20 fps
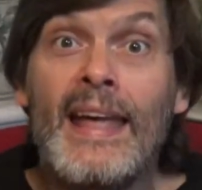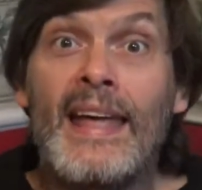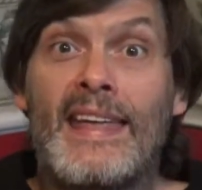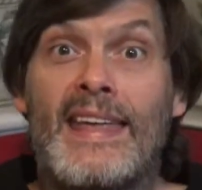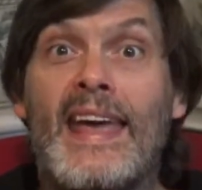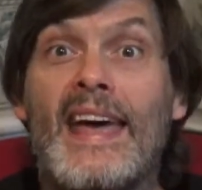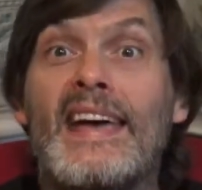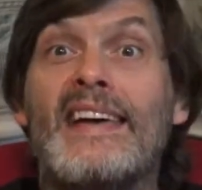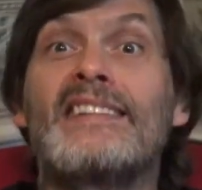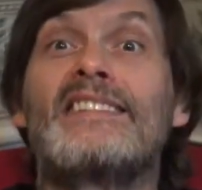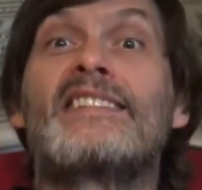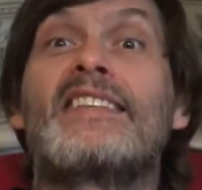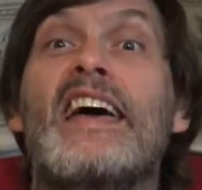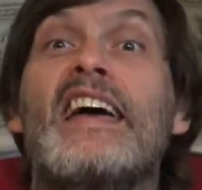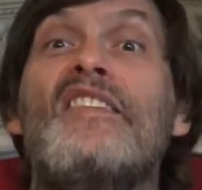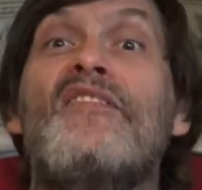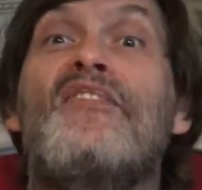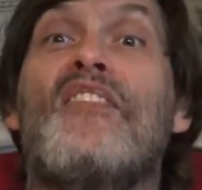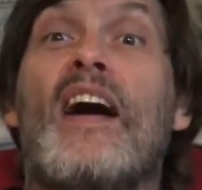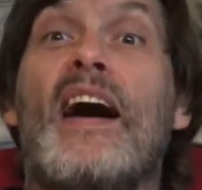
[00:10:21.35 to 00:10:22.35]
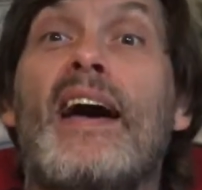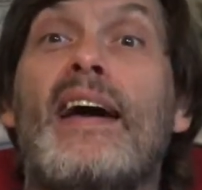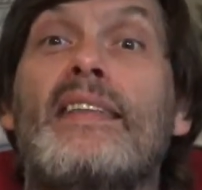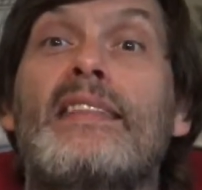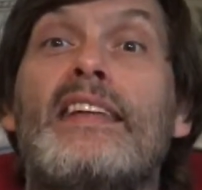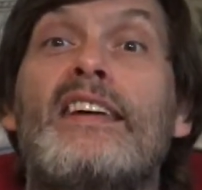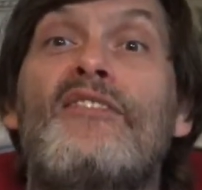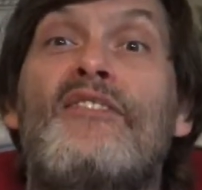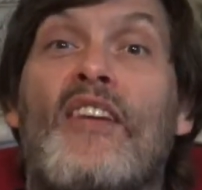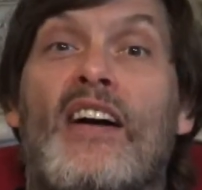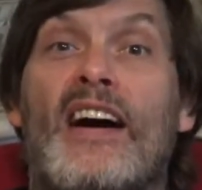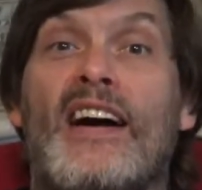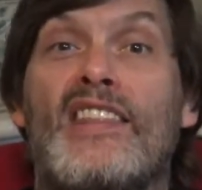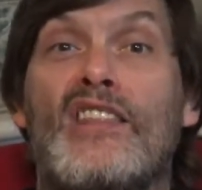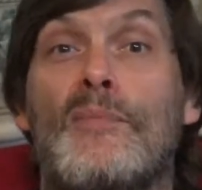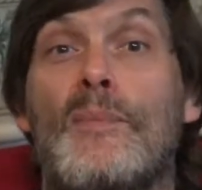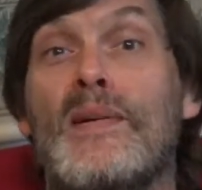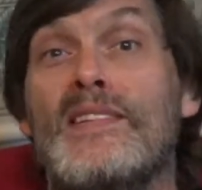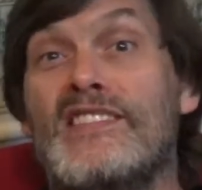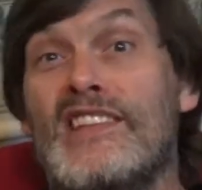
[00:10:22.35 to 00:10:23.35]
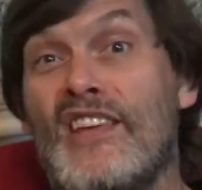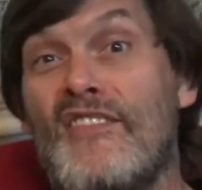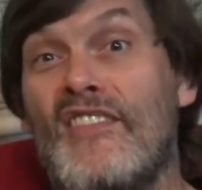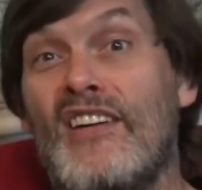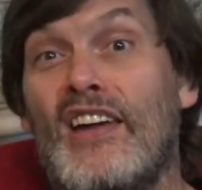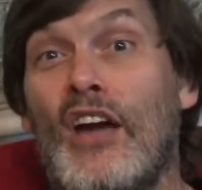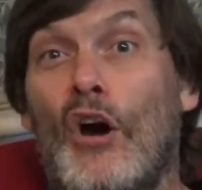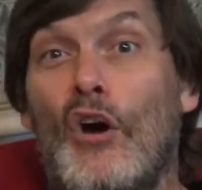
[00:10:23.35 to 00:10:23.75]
Yes, they finally find the Pacific